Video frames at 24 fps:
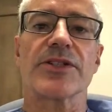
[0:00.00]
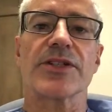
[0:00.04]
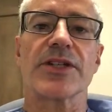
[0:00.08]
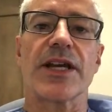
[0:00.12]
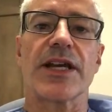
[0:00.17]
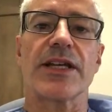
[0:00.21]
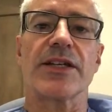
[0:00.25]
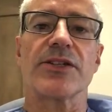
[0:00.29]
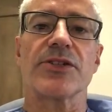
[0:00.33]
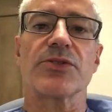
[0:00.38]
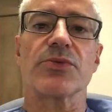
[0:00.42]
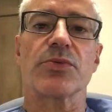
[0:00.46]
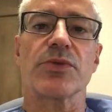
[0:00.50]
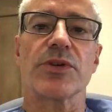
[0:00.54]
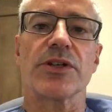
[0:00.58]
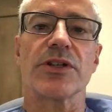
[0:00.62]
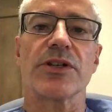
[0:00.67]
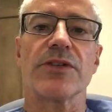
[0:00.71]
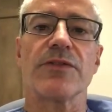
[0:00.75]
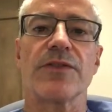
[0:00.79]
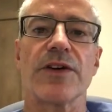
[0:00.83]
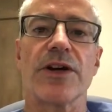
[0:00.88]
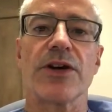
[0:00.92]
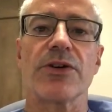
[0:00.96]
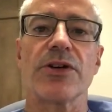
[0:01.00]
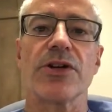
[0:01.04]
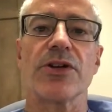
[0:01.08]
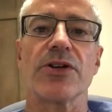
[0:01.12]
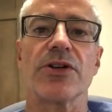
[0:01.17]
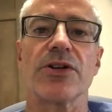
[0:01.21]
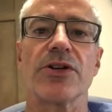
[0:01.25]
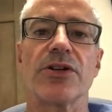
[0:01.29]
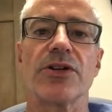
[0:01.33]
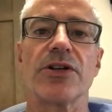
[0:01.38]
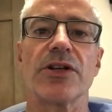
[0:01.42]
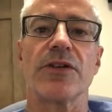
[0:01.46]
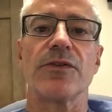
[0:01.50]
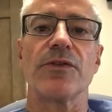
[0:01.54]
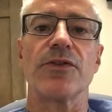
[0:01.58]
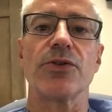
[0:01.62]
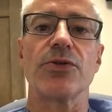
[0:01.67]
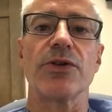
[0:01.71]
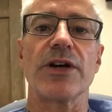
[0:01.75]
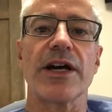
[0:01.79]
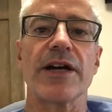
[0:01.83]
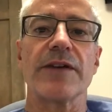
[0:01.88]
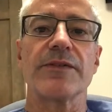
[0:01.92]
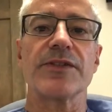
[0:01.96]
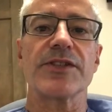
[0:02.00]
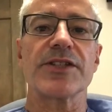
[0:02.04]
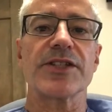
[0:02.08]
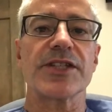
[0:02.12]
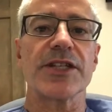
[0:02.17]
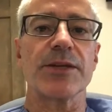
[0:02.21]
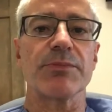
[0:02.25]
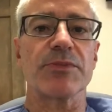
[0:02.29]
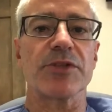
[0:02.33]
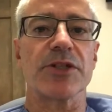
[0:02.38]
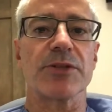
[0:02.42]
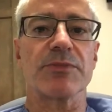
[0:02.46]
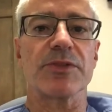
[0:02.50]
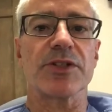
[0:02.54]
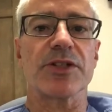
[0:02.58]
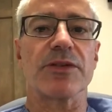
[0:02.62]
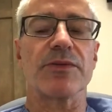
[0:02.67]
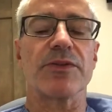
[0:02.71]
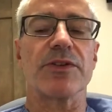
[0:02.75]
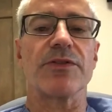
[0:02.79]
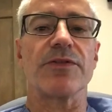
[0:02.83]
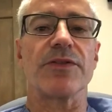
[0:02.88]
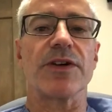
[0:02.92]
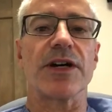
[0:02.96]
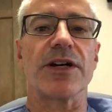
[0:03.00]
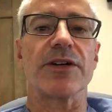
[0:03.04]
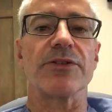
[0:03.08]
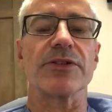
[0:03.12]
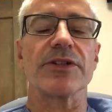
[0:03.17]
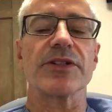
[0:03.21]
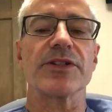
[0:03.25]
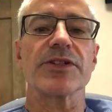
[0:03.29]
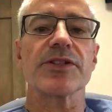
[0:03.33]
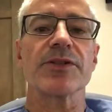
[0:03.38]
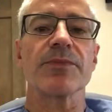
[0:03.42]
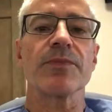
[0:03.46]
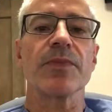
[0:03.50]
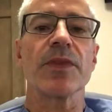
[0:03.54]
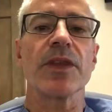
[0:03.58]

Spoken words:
and is really very good if you have symptoms of the virus.